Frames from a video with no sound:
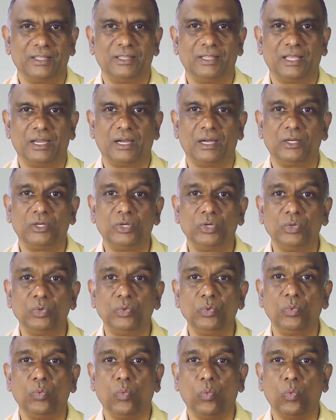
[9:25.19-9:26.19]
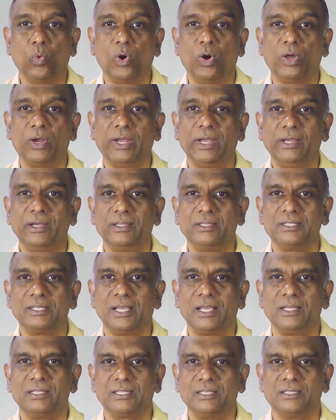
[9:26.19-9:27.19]
There are two warring
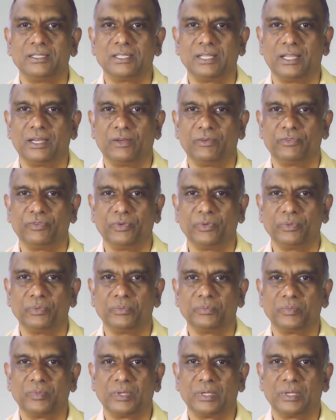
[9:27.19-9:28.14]
desires inside of you.